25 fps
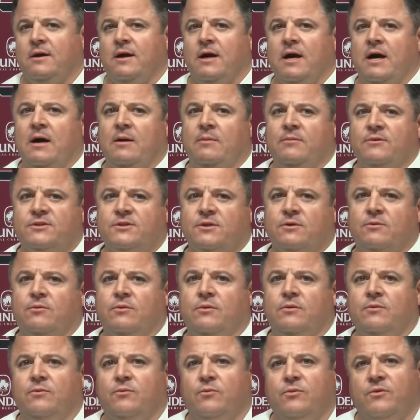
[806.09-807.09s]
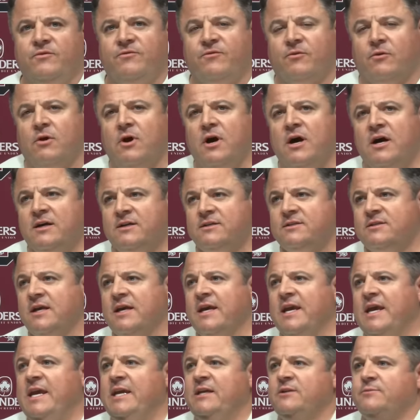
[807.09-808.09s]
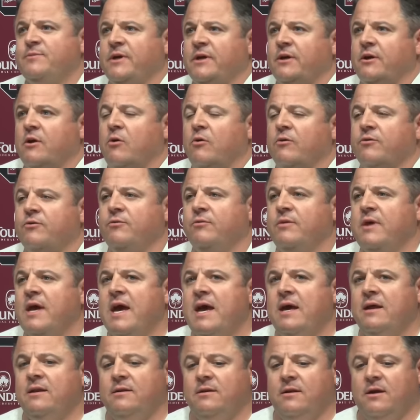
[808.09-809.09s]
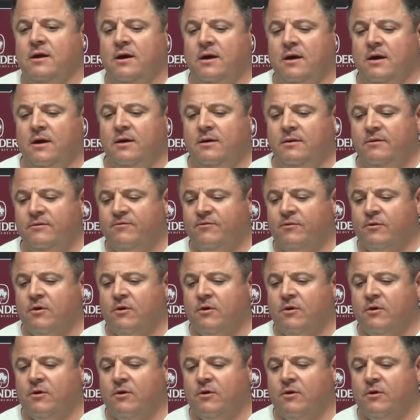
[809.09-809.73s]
So for us, like, he's been going through that.